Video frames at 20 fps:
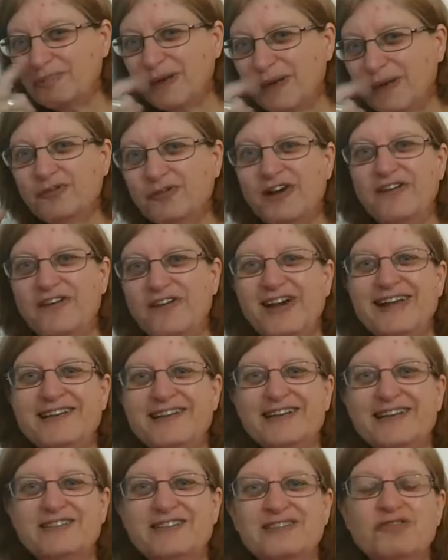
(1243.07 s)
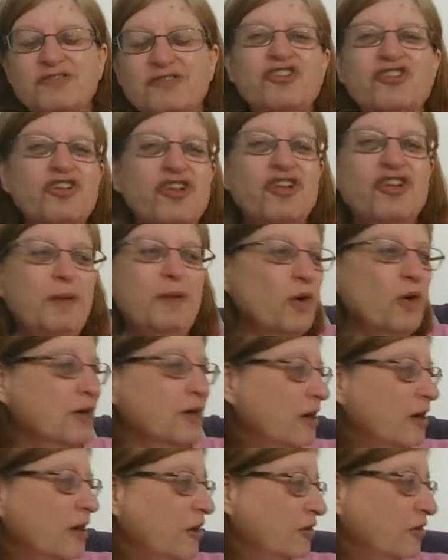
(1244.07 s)
free readings it's just going to be one
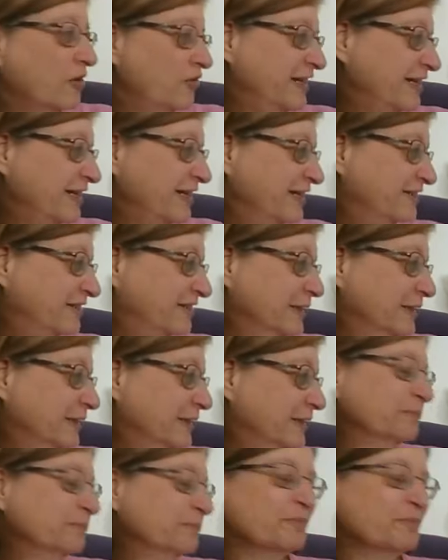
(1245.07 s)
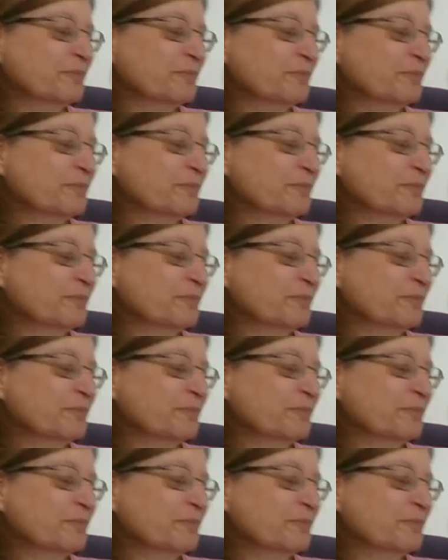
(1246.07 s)
card readings so